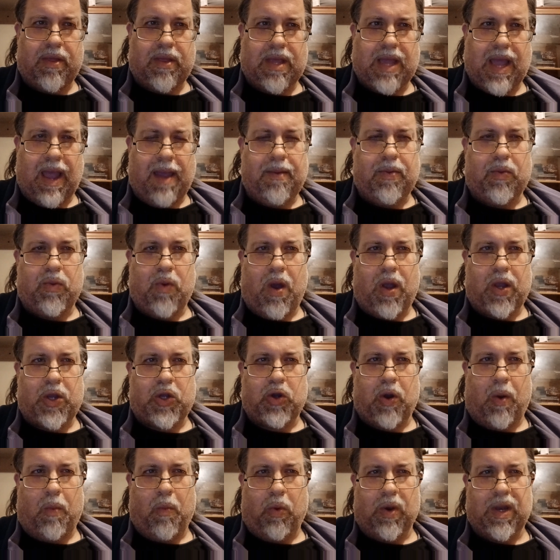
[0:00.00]
Games
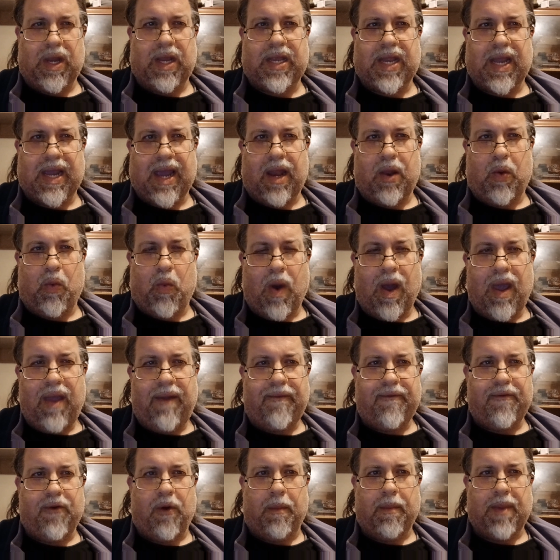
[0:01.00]
Workshop wanted to get away
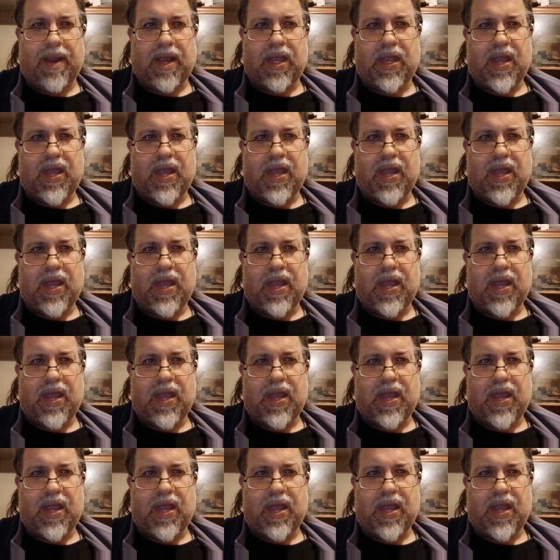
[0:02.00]
from in